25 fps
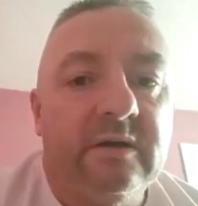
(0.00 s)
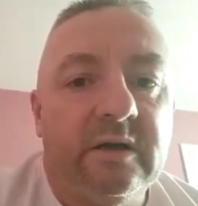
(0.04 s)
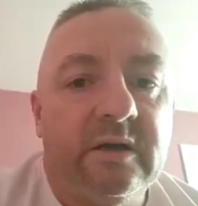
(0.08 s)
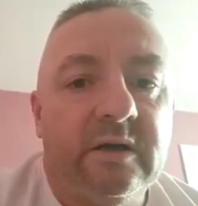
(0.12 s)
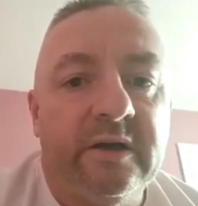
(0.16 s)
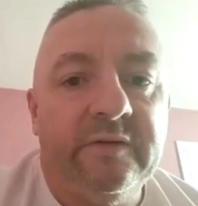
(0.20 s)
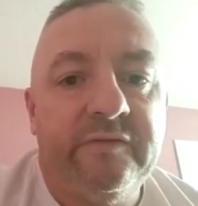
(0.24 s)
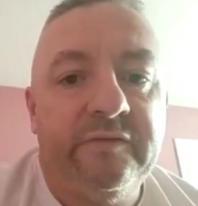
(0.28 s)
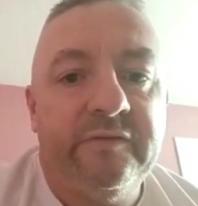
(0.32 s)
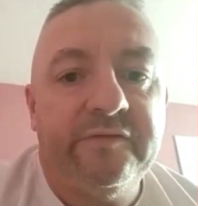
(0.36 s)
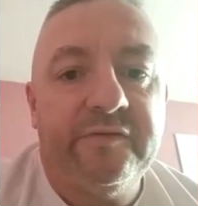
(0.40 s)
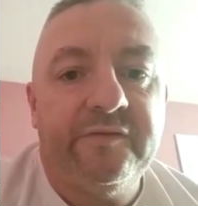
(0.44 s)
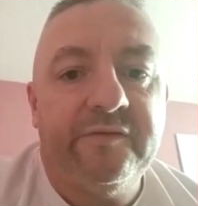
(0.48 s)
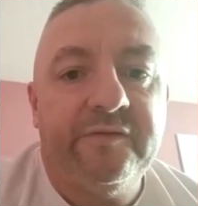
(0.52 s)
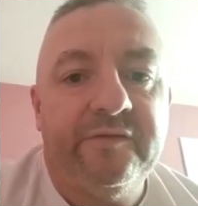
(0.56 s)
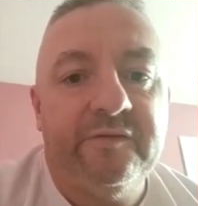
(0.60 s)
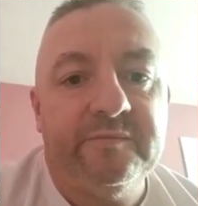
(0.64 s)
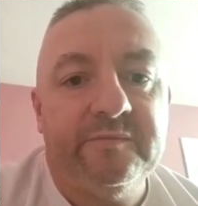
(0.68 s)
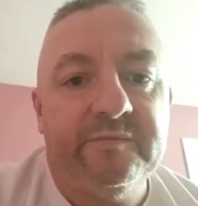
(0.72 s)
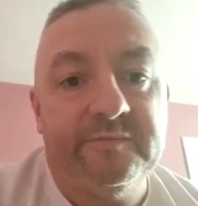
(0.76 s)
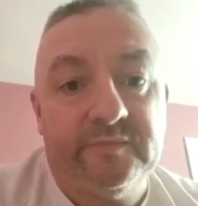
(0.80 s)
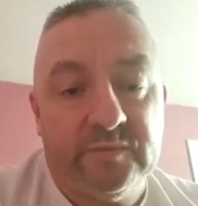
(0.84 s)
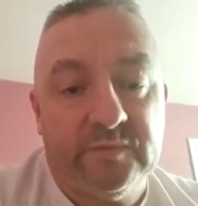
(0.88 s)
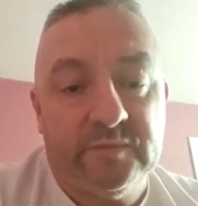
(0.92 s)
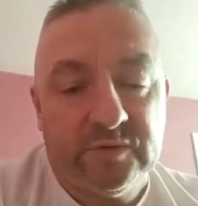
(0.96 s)

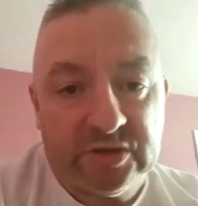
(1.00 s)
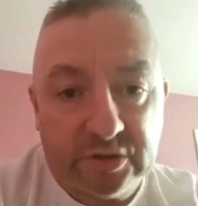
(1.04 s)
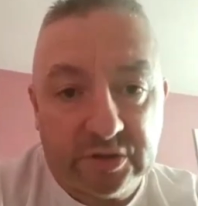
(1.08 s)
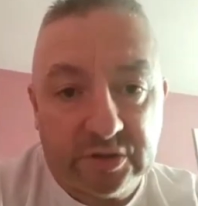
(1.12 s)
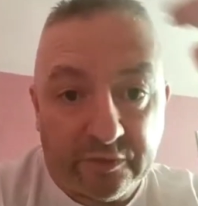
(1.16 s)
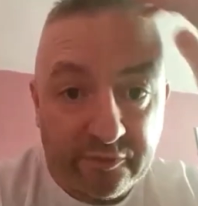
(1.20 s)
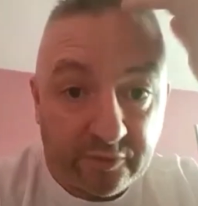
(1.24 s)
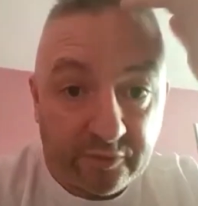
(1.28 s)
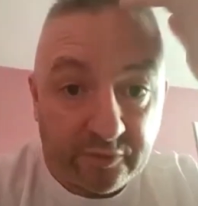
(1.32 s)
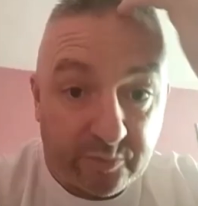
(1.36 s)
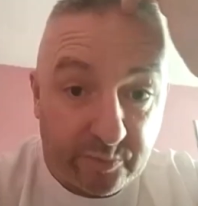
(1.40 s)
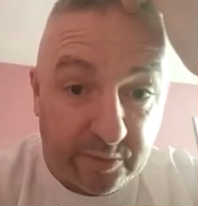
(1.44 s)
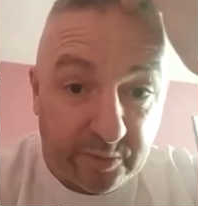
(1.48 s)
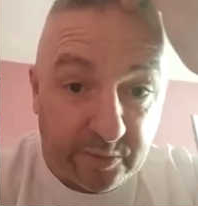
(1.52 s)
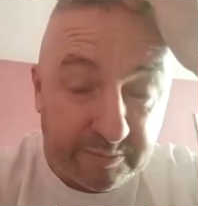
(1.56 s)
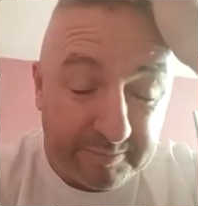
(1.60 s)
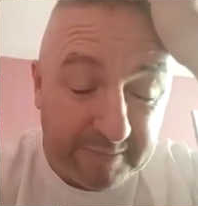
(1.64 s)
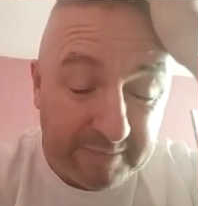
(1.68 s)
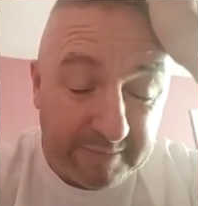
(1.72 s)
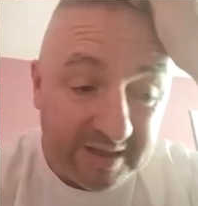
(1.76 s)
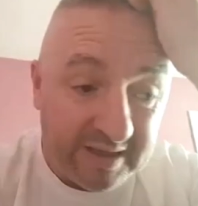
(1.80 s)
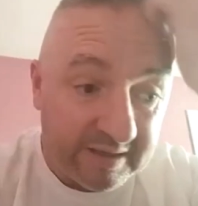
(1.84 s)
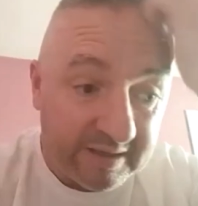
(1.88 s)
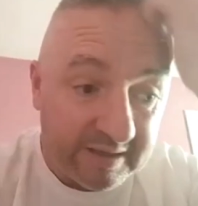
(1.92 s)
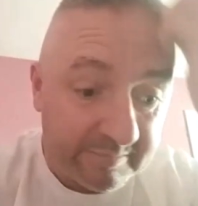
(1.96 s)
I've suffered with
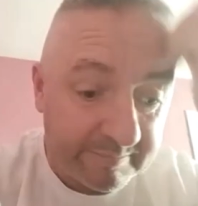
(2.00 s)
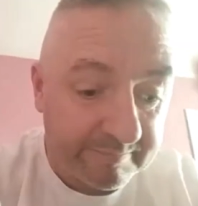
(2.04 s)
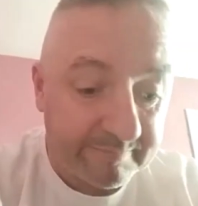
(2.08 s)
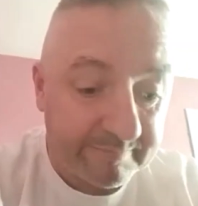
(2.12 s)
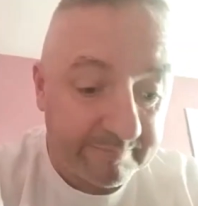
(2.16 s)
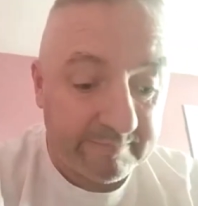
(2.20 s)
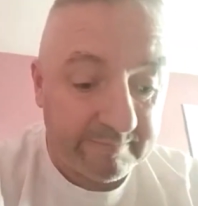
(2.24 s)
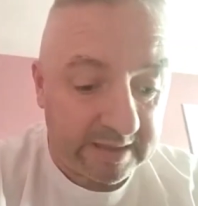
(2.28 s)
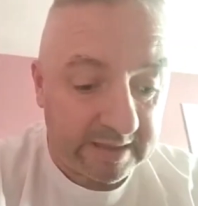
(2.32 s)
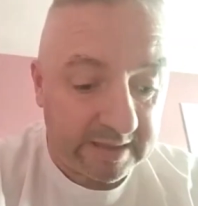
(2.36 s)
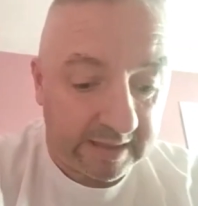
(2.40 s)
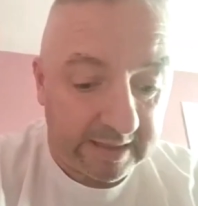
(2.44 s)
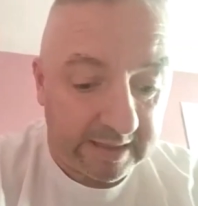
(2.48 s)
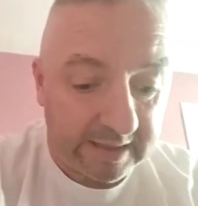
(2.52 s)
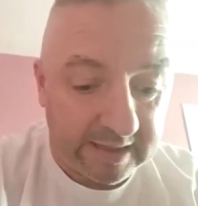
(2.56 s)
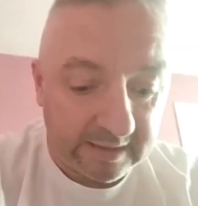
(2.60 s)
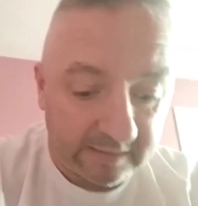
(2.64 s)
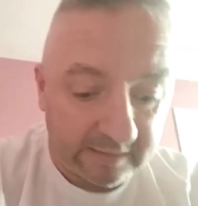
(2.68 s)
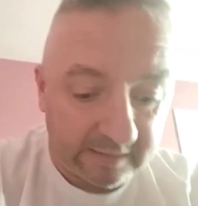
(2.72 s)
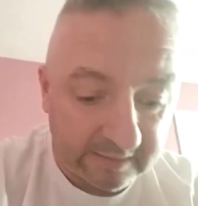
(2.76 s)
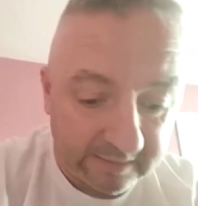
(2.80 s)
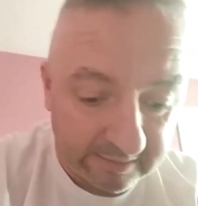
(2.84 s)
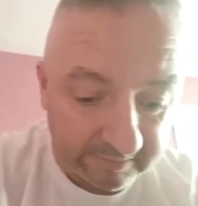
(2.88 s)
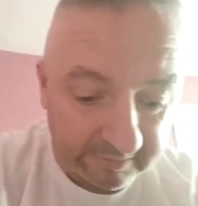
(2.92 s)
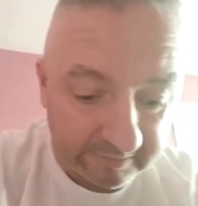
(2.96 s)
me mental
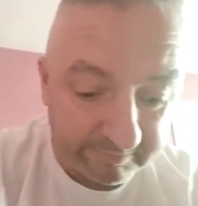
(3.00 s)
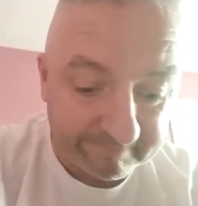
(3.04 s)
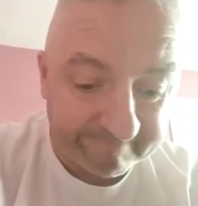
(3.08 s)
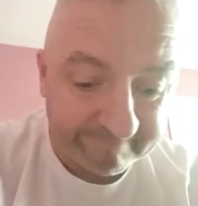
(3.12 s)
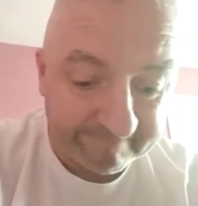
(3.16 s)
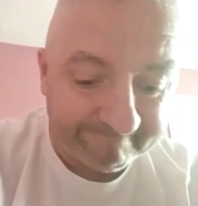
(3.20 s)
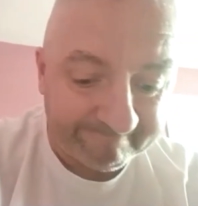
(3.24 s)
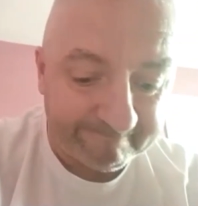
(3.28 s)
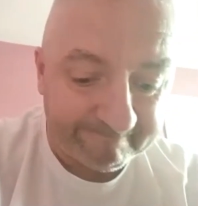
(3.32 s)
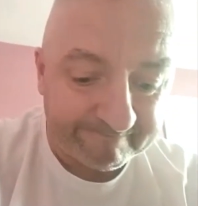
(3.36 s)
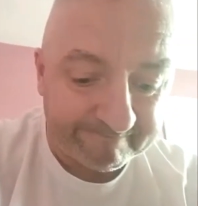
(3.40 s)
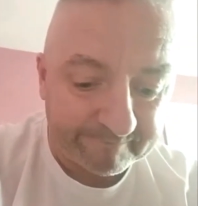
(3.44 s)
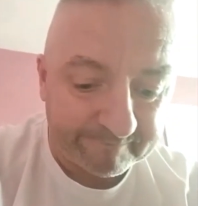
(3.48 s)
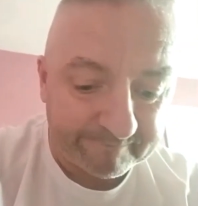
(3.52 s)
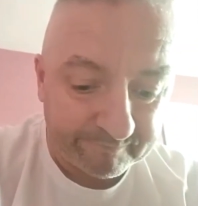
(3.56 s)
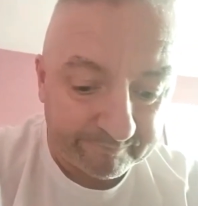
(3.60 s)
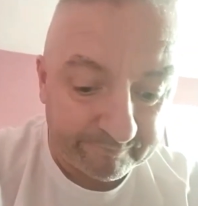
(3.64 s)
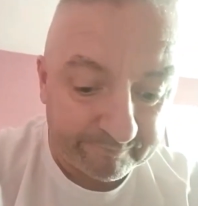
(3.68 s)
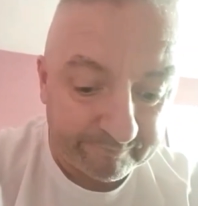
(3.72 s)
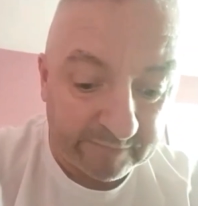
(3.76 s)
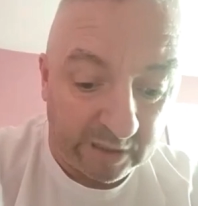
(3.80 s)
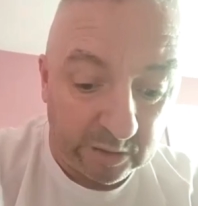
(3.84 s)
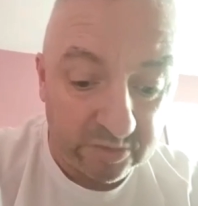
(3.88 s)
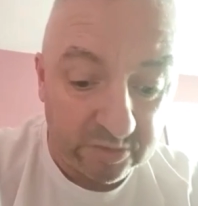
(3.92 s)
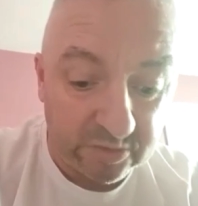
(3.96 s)
health
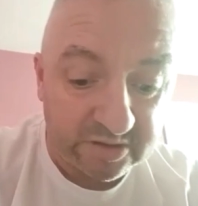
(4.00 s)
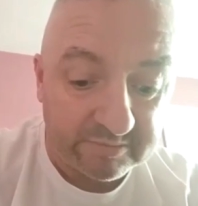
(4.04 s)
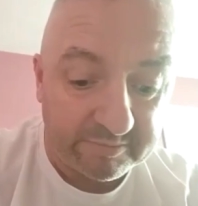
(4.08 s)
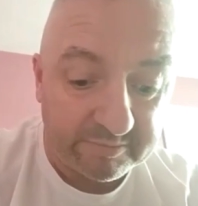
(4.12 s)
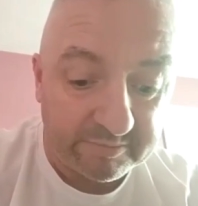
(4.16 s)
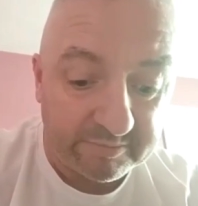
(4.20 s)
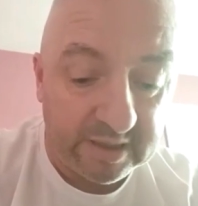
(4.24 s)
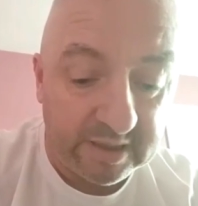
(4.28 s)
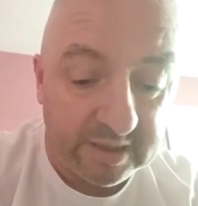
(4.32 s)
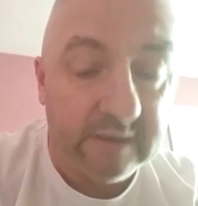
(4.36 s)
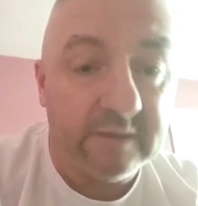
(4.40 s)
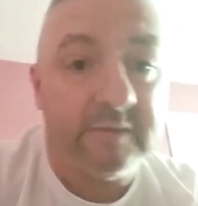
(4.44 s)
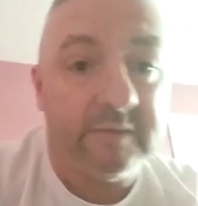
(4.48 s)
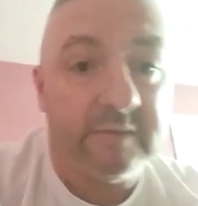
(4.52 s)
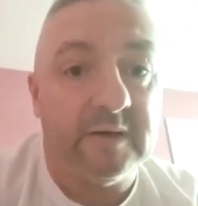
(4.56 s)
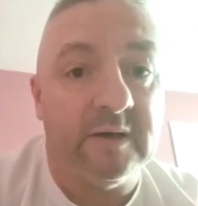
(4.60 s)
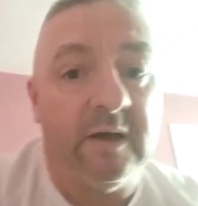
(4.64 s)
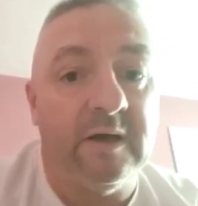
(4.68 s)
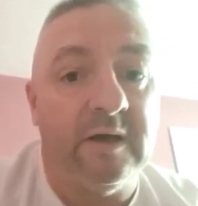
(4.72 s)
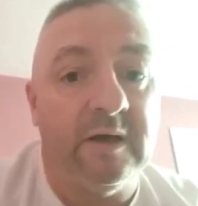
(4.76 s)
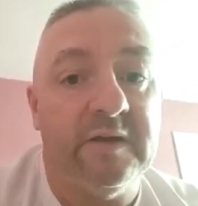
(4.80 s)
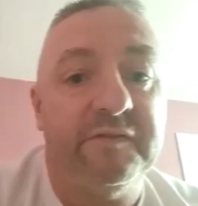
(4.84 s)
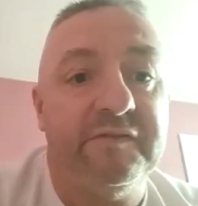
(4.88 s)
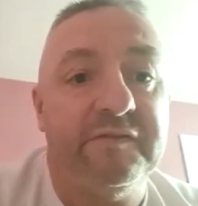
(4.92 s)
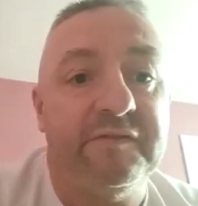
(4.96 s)
most of my
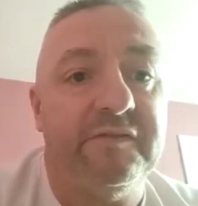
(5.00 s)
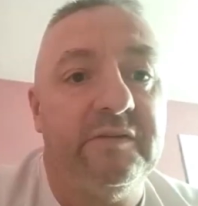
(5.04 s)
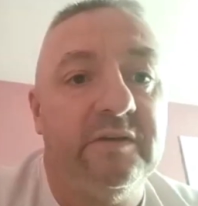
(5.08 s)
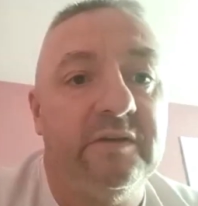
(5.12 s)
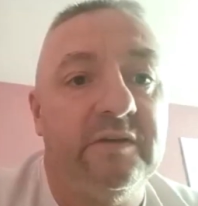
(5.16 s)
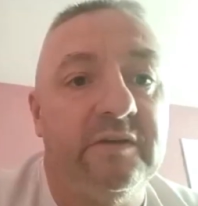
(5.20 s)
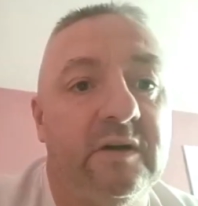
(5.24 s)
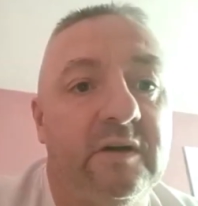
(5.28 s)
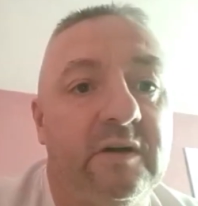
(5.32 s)
life.